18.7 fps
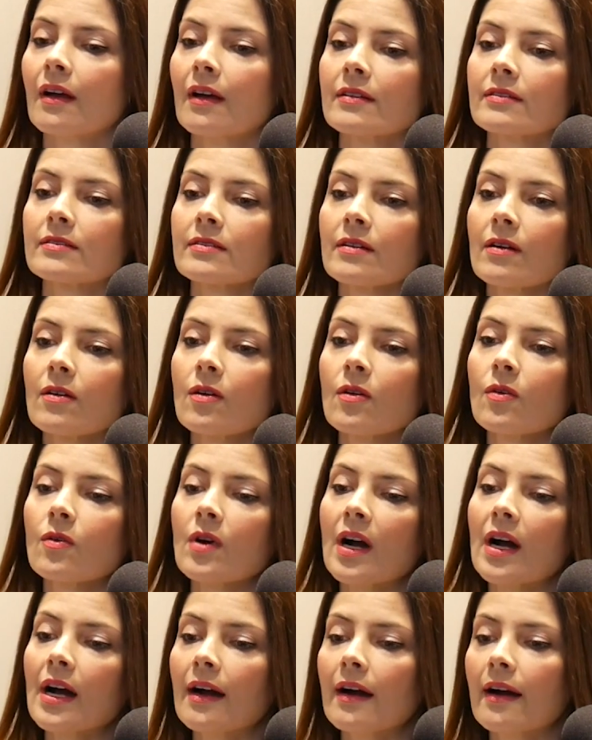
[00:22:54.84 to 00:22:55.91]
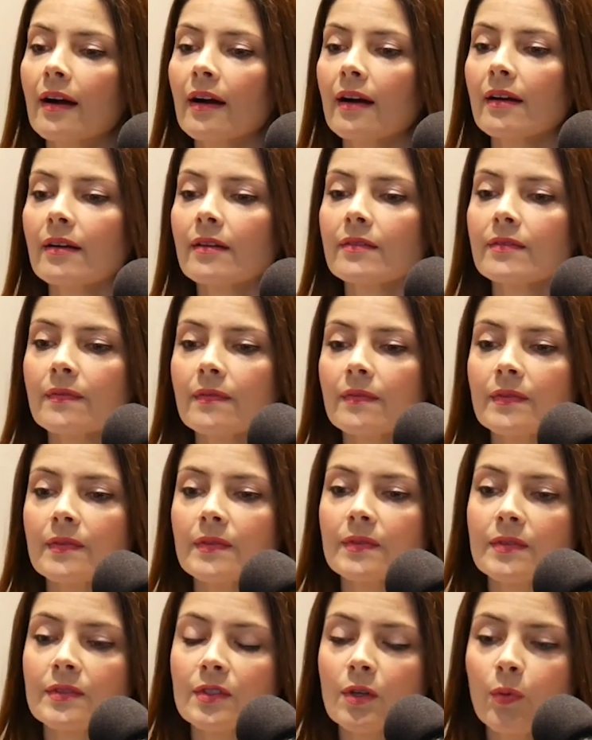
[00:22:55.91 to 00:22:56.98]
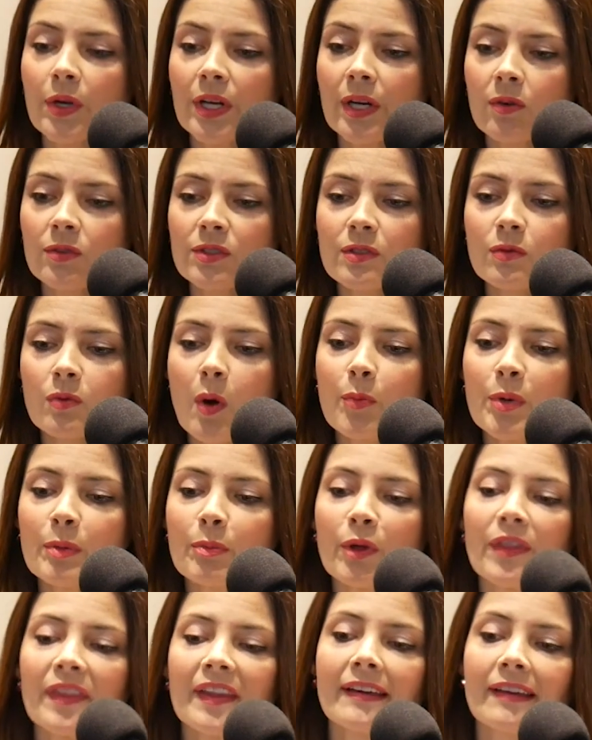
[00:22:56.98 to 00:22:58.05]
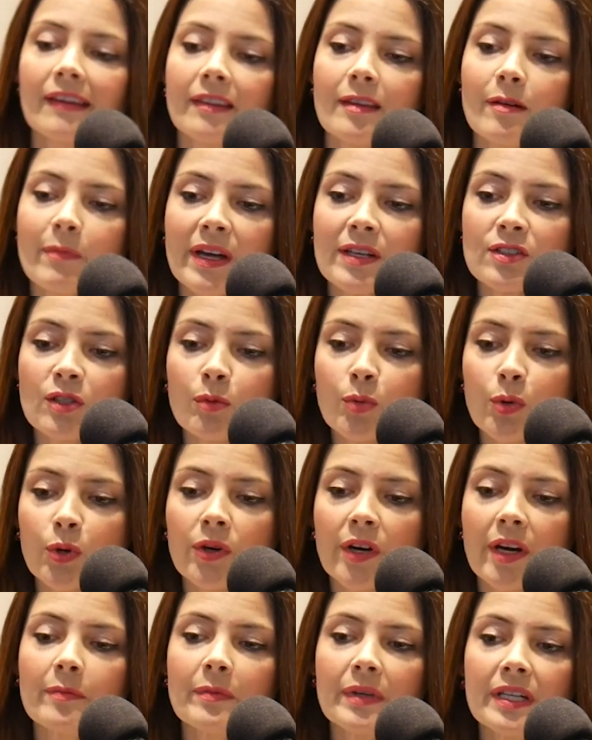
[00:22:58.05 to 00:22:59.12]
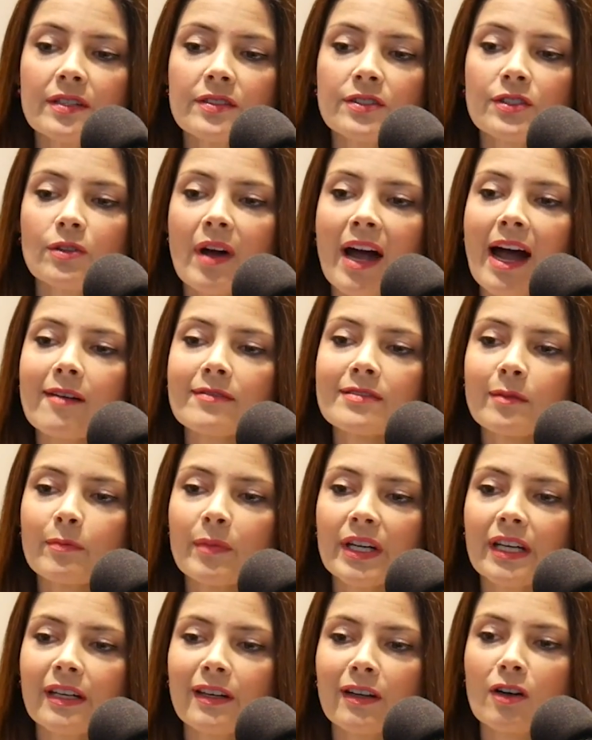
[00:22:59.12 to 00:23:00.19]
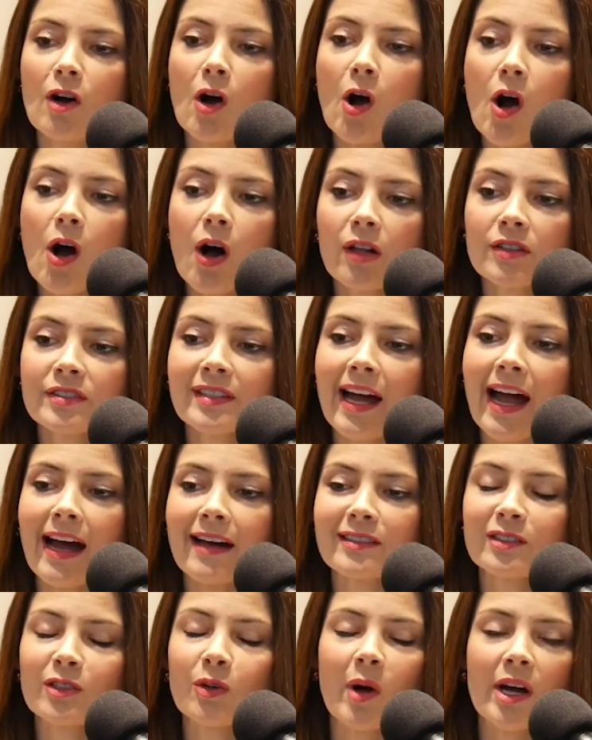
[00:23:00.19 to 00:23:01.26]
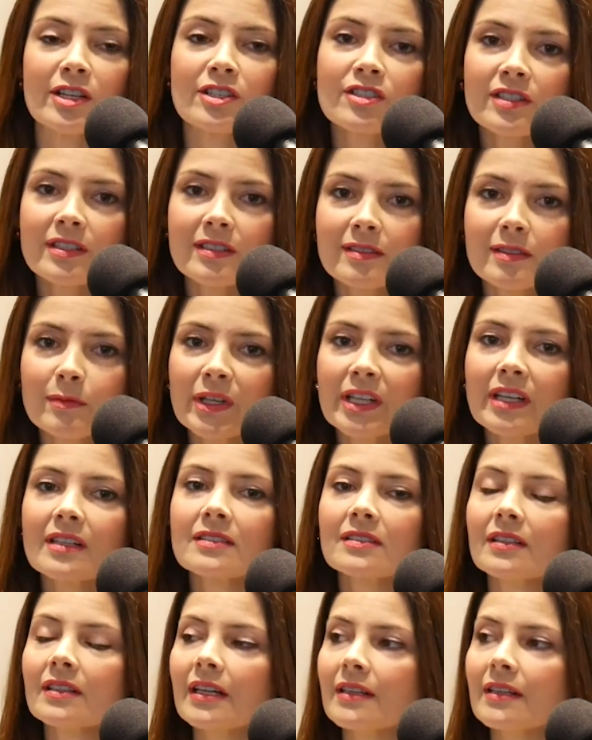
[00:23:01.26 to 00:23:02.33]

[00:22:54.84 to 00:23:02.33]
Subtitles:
So we don't just want people thinking the mentor program means you have somebody to call to ask questions, because it